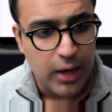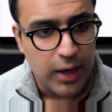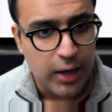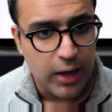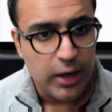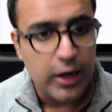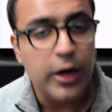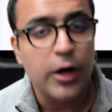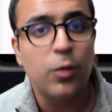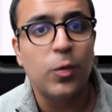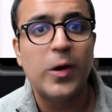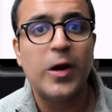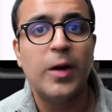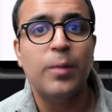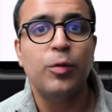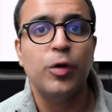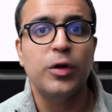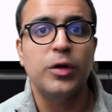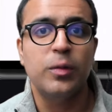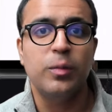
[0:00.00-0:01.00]
Here, what I'm
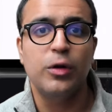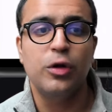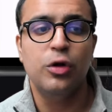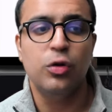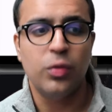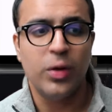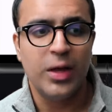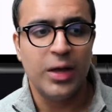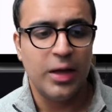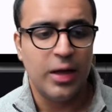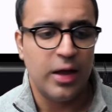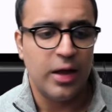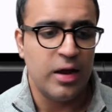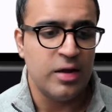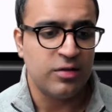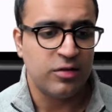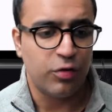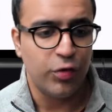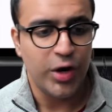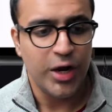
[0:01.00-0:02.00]
going to be doing
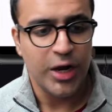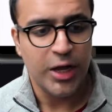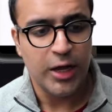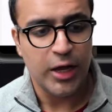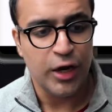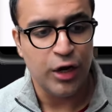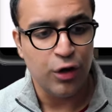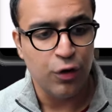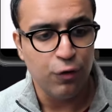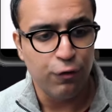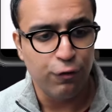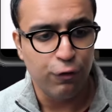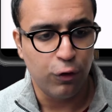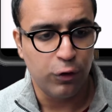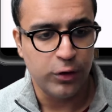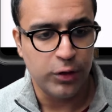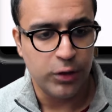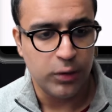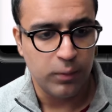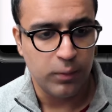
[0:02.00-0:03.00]
is creating a new
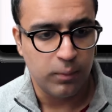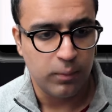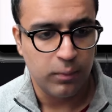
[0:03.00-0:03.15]
folder